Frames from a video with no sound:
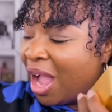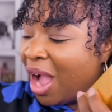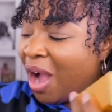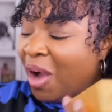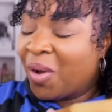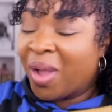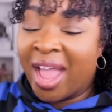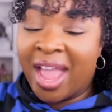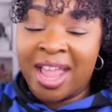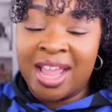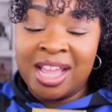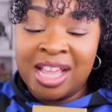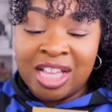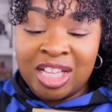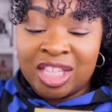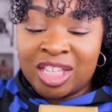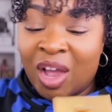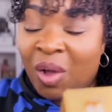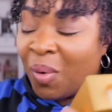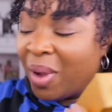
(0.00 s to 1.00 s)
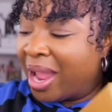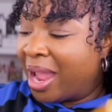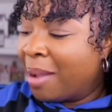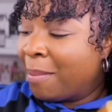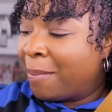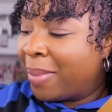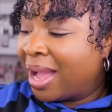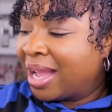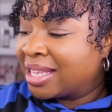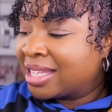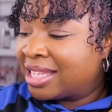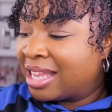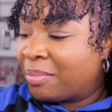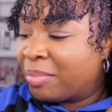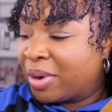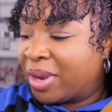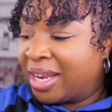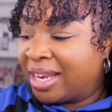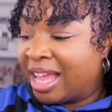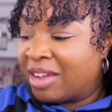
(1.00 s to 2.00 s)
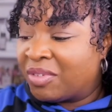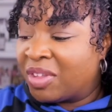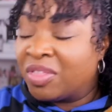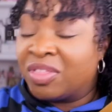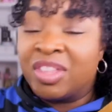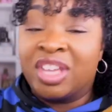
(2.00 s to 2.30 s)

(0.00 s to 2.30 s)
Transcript: Okay, so in box number 11,